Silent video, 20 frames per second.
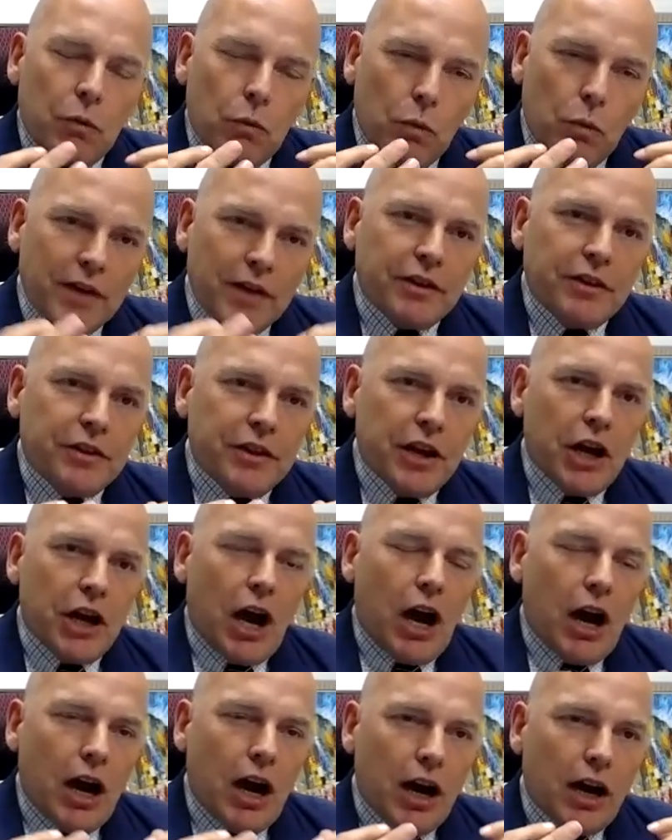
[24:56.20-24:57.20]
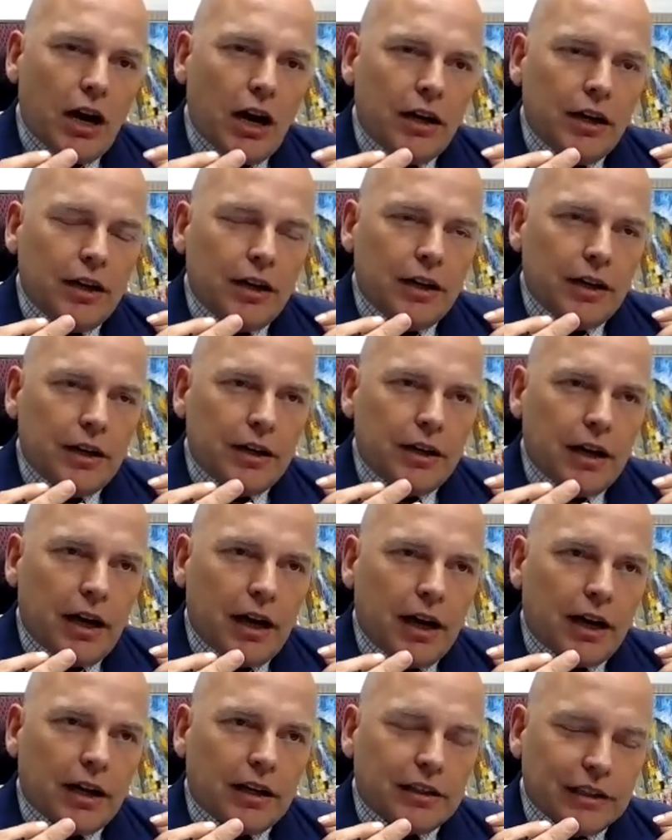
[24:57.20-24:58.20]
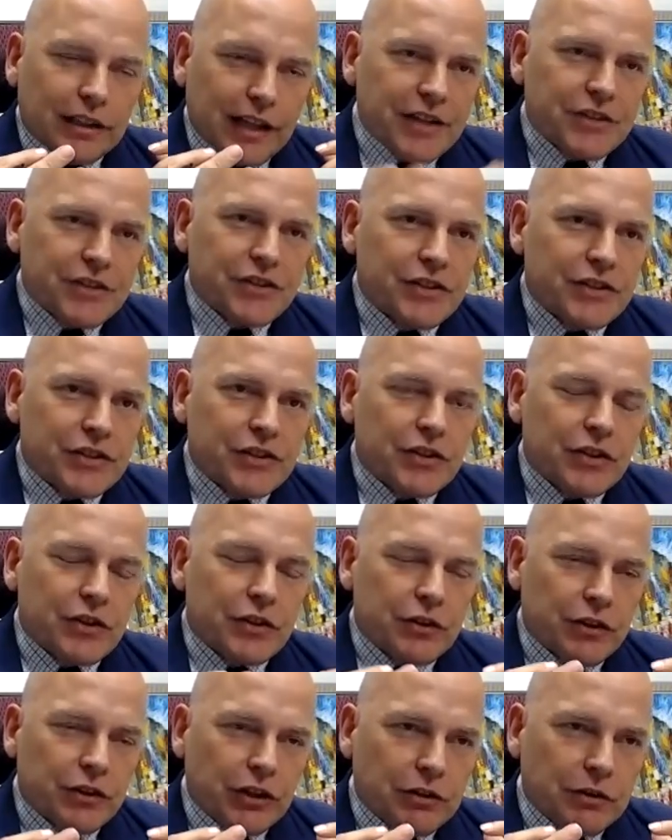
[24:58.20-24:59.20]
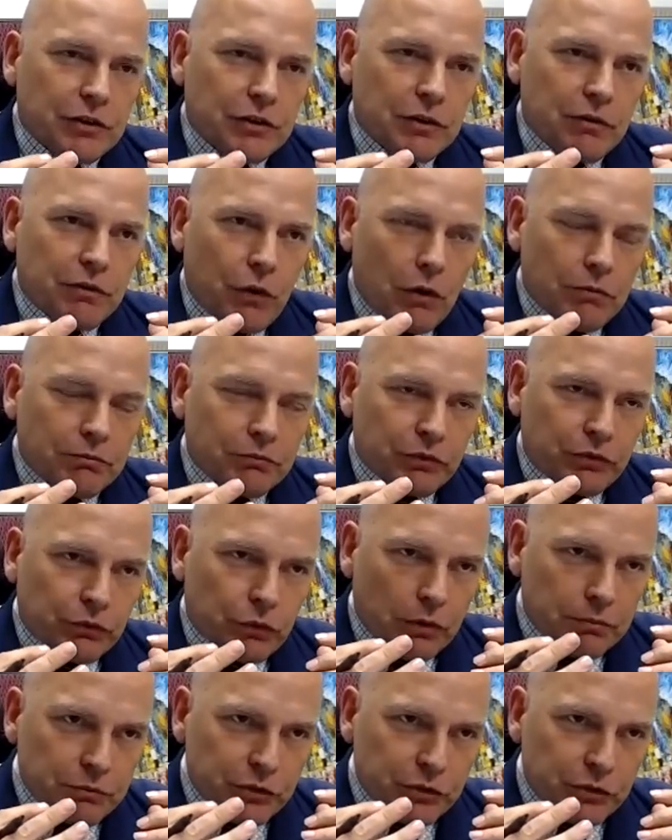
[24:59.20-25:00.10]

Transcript: whether there are lessons that from